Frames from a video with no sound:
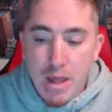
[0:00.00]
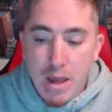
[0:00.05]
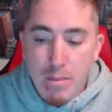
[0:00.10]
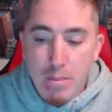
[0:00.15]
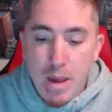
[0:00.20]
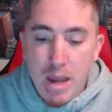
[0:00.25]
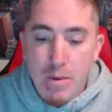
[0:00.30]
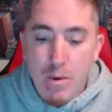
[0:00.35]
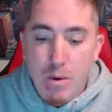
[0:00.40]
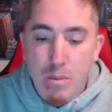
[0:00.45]
they
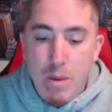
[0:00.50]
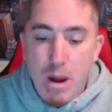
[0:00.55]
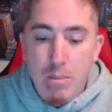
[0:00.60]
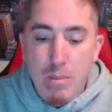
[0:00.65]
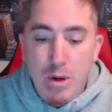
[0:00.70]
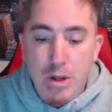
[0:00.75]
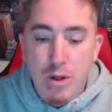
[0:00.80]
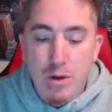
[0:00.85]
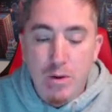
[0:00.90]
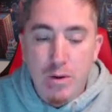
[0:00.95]
may
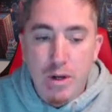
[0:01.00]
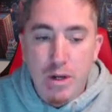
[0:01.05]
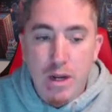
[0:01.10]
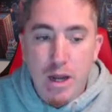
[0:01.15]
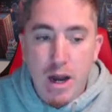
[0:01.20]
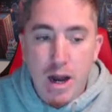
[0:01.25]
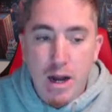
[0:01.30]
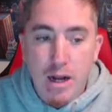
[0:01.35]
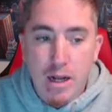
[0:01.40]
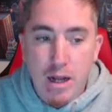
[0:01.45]
remember you and
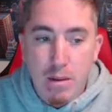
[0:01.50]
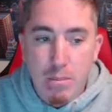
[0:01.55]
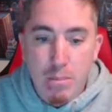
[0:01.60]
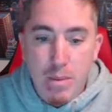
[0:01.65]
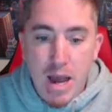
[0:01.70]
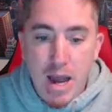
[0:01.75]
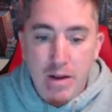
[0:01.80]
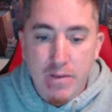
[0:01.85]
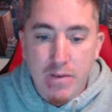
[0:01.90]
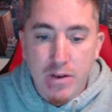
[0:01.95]
come
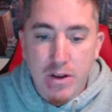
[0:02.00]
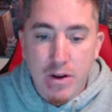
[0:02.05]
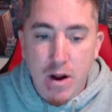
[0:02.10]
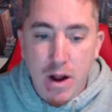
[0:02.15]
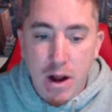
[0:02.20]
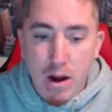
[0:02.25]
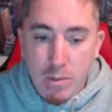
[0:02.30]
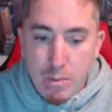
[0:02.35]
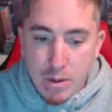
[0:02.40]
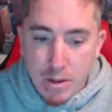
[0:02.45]
back for your
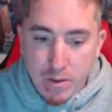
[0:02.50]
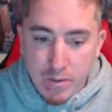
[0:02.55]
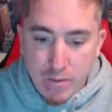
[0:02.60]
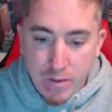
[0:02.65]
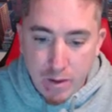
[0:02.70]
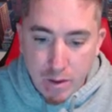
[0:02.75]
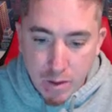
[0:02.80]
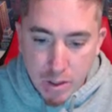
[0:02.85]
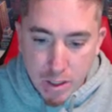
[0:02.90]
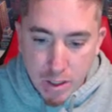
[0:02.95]
help in the
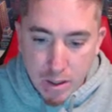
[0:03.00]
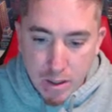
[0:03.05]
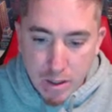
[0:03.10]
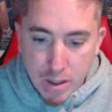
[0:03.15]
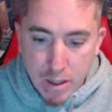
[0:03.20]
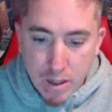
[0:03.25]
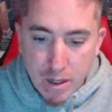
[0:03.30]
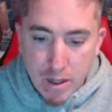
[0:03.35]
future,